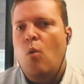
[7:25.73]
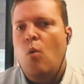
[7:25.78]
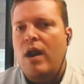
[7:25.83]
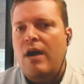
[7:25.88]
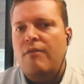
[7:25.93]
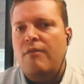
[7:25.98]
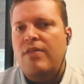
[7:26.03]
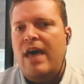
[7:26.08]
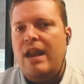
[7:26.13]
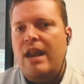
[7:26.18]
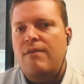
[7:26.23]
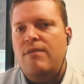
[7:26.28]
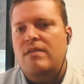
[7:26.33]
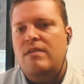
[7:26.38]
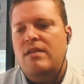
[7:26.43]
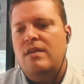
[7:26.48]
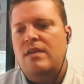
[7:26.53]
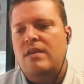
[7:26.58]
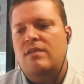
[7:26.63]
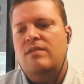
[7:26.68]
Whatever that
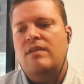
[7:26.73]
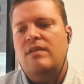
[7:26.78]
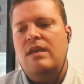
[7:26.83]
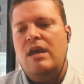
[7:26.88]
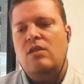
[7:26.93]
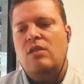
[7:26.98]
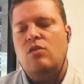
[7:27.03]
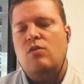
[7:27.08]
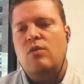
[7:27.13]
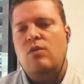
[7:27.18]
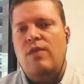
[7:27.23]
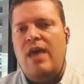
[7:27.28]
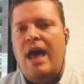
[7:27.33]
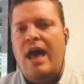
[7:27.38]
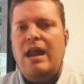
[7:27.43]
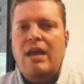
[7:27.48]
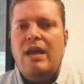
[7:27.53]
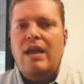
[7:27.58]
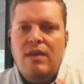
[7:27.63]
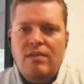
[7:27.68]
event is, get through
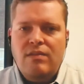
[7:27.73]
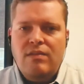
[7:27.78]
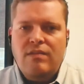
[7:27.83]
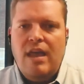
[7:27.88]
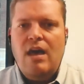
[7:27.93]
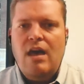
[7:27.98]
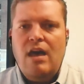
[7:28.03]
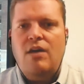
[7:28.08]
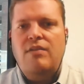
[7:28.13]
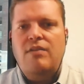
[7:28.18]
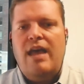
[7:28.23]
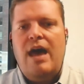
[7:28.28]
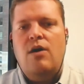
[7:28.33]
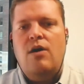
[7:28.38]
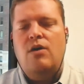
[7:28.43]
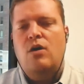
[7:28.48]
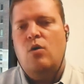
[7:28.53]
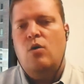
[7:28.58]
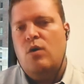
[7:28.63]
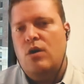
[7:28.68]
that and then scale down
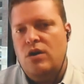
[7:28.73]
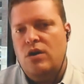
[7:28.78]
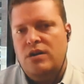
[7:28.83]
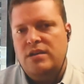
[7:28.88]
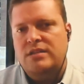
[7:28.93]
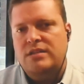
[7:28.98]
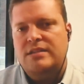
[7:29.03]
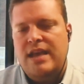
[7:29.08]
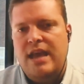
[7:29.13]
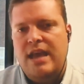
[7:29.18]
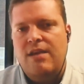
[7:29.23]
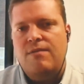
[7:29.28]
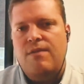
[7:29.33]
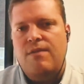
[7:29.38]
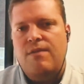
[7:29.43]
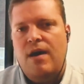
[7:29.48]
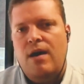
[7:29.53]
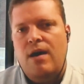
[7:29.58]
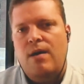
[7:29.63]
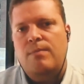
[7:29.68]
in order to save
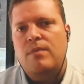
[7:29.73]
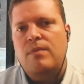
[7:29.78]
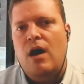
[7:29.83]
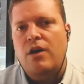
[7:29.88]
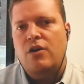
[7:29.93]
um,